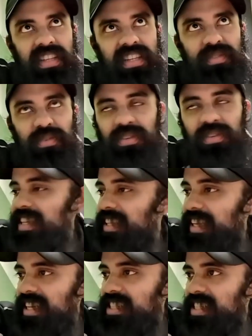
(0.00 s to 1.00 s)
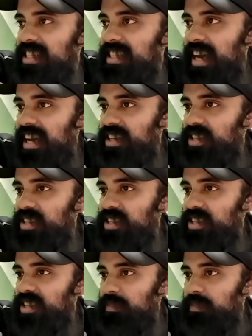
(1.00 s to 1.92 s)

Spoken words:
this one's really easy to answer